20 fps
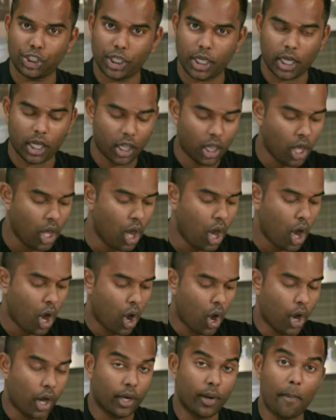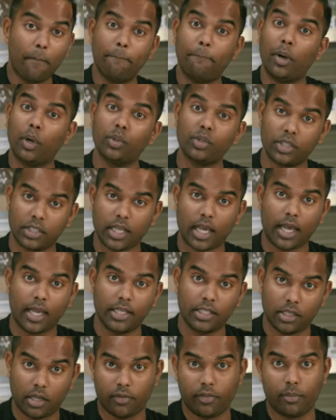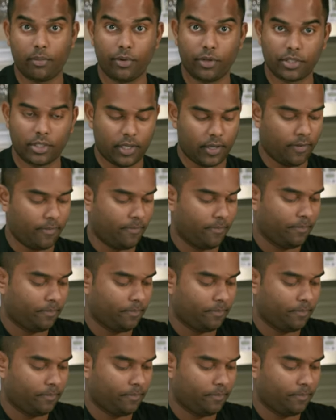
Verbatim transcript: shell on both sides of the brisket.